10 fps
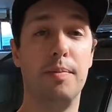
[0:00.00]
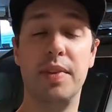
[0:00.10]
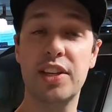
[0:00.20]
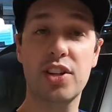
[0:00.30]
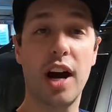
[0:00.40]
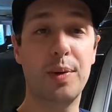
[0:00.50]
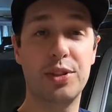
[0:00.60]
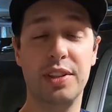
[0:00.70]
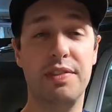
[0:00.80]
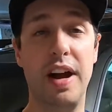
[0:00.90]
This car was
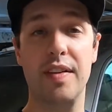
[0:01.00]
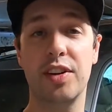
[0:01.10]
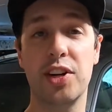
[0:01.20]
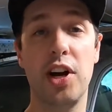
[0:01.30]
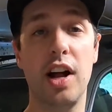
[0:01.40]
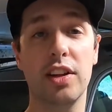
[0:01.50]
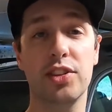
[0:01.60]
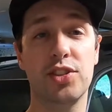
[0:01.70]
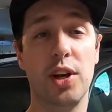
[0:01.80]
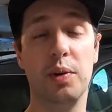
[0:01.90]
only $500,
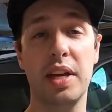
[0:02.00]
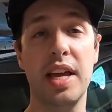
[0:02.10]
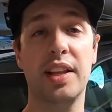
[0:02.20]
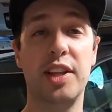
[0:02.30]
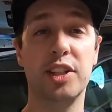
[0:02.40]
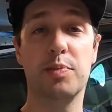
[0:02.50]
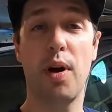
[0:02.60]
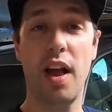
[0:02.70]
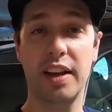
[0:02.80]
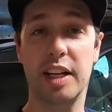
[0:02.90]
so there's
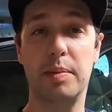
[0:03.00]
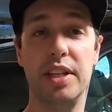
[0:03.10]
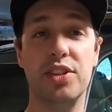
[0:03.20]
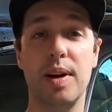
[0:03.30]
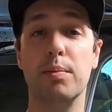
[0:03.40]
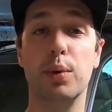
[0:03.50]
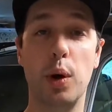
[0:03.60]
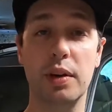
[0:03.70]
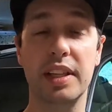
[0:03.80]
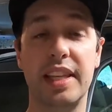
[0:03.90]
probably going to be some
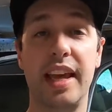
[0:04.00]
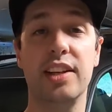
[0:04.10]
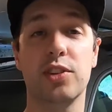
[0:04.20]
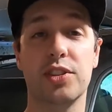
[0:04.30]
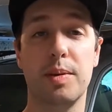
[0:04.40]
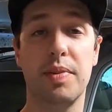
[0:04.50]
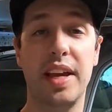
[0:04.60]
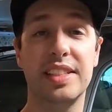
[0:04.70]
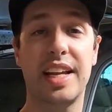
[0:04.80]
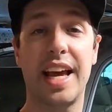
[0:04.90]
broken things or some
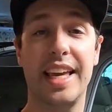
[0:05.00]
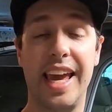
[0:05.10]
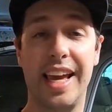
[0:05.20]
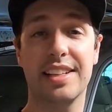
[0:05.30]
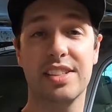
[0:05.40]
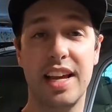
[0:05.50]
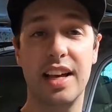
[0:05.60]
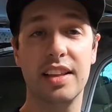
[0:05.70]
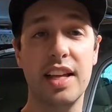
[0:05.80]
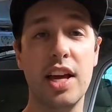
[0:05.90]
things that I can't
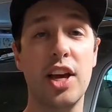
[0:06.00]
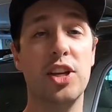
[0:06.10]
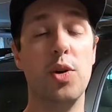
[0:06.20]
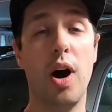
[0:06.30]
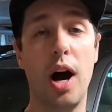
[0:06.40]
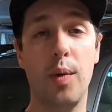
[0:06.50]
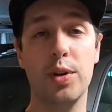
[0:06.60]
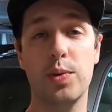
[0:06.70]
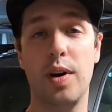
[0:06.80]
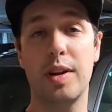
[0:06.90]
sell. You
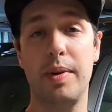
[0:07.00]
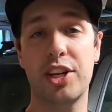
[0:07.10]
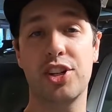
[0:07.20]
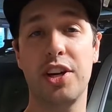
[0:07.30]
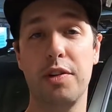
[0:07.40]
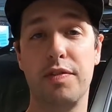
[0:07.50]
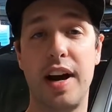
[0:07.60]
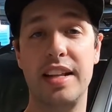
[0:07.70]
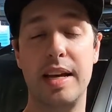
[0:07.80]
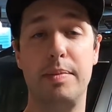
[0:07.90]
always want to make sure you
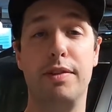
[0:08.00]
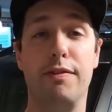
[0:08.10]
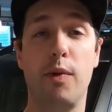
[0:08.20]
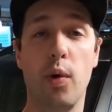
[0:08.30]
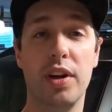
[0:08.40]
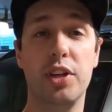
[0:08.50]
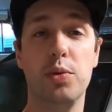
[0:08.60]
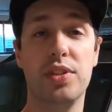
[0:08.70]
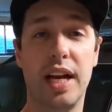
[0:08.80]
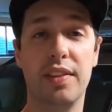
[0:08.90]
find that before you
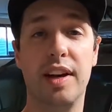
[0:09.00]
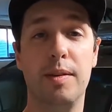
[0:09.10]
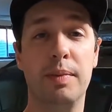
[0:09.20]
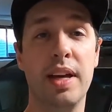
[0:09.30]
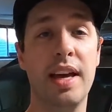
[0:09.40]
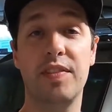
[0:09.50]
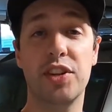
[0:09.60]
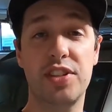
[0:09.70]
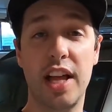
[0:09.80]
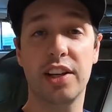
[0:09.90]
sell them. If
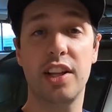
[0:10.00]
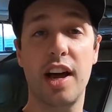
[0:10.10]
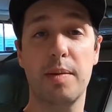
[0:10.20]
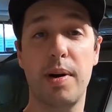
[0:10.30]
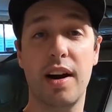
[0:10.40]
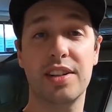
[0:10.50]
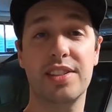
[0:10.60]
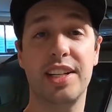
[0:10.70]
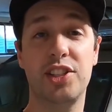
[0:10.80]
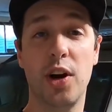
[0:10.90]
you're selling a lot of parts
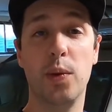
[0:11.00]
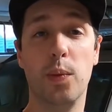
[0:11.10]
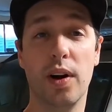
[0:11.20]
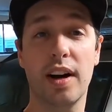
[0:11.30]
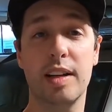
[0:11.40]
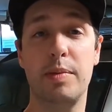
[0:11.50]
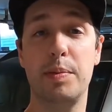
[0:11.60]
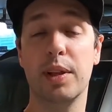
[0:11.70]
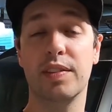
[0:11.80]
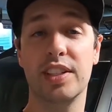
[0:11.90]
that don't work and
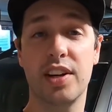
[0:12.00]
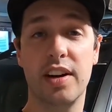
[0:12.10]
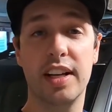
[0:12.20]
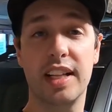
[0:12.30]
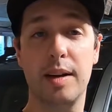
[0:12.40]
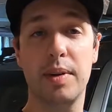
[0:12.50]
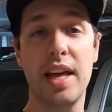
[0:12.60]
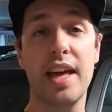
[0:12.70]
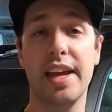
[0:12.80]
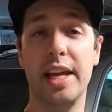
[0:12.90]
people are returning them,
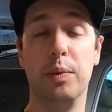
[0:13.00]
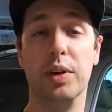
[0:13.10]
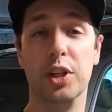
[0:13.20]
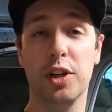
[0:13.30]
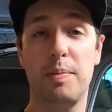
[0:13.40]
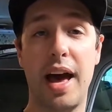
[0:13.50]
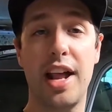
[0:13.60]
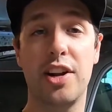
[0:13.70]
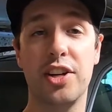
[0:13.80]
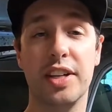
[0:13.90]
it will look bad
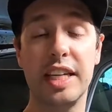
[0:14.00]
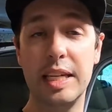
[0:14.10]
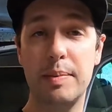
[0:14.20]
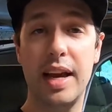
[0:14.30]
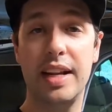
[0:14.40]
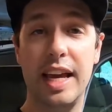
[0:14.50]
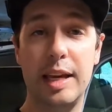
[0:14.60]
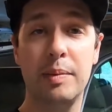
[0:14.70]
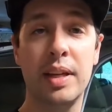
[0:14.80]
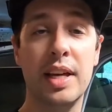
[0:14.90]
on your eBay
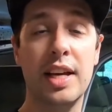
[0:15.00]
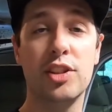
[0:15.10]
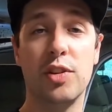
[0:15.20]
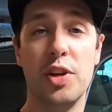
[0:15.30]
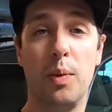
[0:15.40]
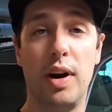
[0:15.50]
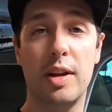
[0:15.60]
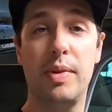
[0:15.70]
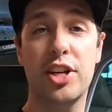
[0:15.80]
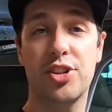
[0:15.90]
name. So you want to
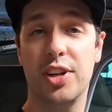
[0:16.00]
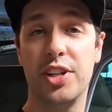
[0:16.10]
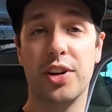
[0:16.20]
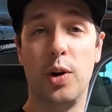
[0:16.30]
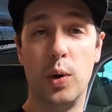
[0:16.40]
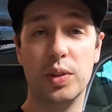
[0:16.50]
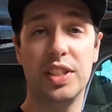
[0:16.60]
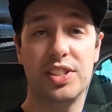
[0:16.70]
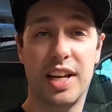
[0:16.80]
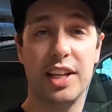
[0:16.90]
make sure you're only
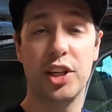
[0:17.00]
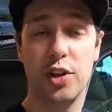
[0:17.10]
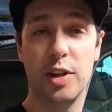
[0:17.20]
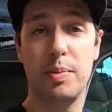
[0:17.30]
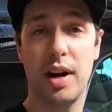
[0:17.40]
selling good